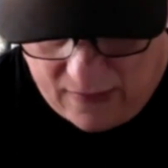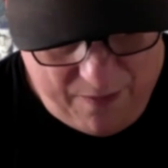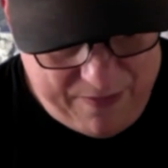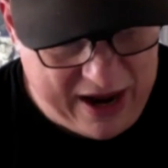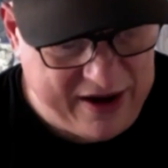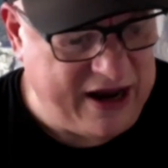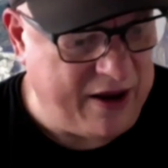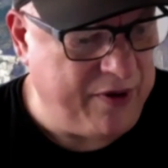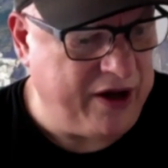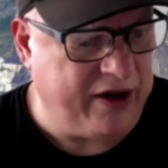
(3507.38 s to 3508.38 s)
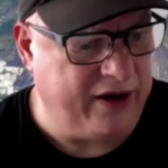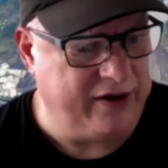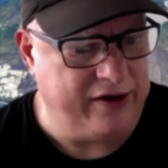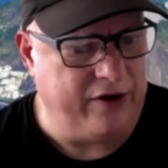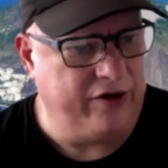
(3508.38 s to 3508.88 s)
a pandemic and,
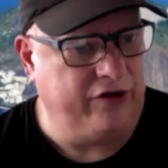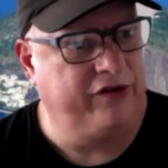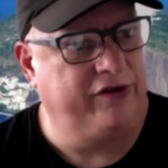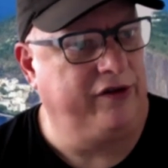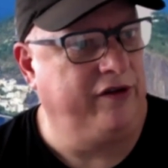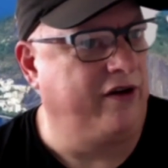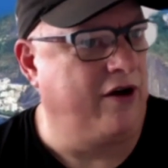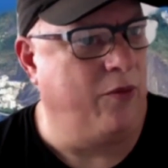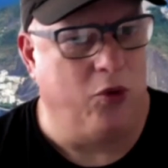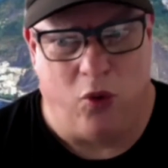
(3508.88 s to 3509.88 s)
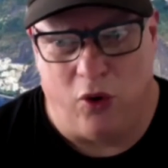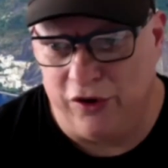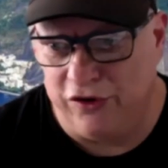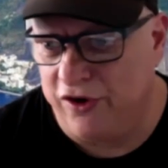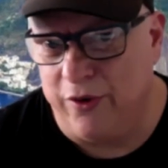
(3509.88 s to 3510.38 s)
you know, there's a couple
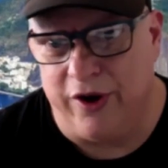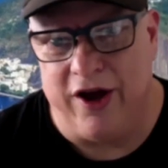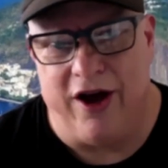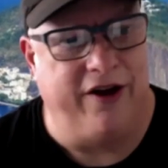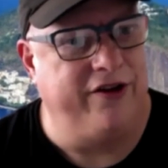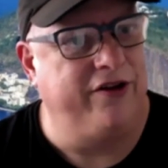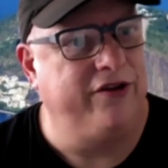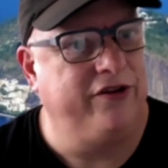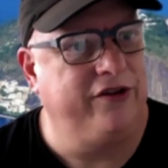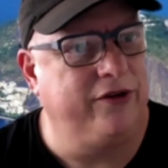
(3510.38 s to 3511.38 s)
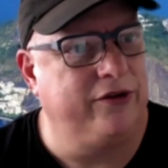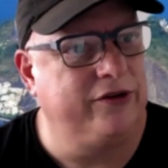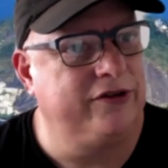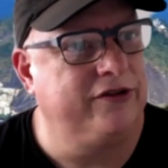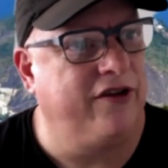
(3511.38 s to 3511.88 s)
wars going on. There's, you know,
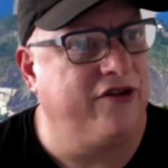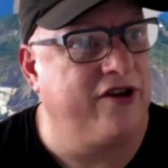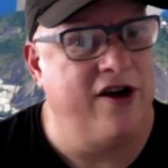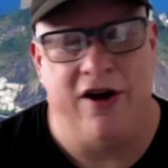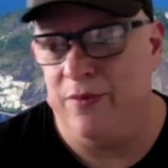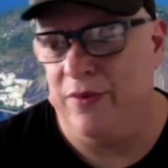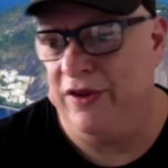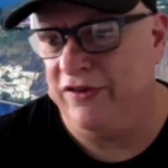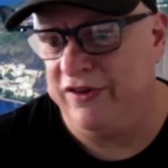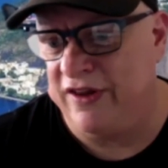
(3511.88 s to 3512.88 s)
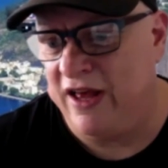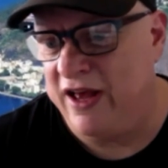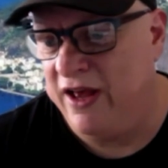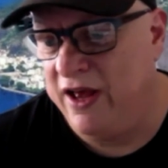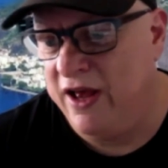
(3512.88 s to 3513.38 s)
it's a tough economy, this and that.